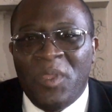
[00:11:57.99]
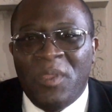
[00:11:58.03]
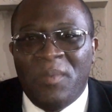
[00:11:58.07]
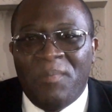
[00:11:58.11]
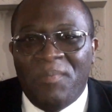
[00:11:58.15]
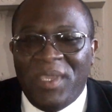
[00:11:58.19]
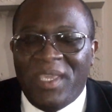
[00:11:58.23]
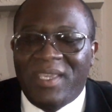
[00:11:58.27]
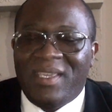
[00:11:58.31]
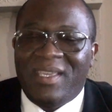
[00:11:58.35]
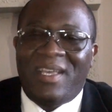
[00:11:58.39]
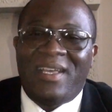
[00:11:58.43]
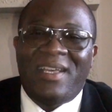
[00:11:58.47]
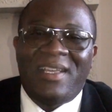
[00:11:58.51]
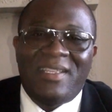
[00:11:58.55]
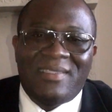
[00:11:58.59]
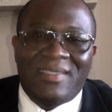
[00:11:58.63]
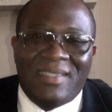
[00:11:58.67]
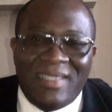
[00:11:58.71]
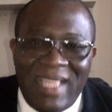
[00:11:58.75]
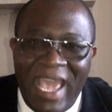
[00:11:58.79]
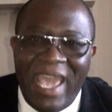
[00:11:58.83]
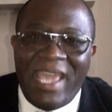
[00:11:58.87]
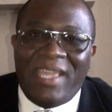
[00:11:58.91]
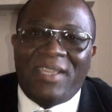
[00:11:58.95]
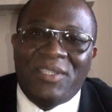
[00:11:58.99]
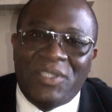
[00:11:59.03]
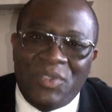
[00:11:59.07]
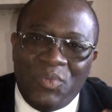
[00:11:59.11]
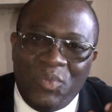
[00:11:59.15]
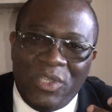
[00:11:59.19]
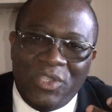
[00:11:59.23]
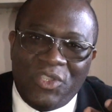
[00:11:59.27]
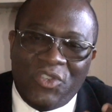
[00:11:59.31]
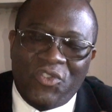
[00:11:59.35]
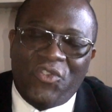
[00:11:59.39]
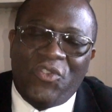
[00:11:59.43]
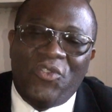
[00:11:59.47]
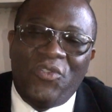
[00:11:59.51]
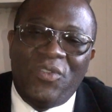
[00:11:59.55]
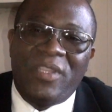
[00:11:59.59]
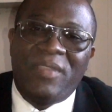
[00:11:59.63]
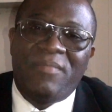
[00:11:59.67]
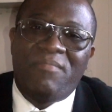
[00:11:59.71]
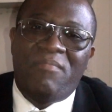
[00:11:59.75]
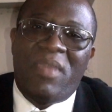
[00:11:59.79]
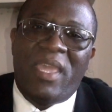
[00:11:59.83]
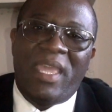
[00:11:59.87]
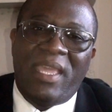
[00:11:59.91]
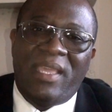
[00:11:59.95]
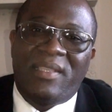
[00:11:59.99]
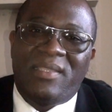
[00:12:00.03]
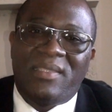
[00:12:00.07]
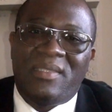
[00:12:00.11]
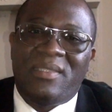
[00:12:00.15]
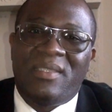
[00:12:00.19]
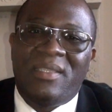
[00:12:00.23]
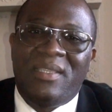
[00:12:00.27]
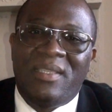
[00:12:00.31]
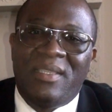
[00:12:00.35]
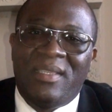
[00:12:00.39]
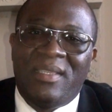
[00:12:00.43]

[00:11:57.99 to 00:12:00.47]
because that is what truly makes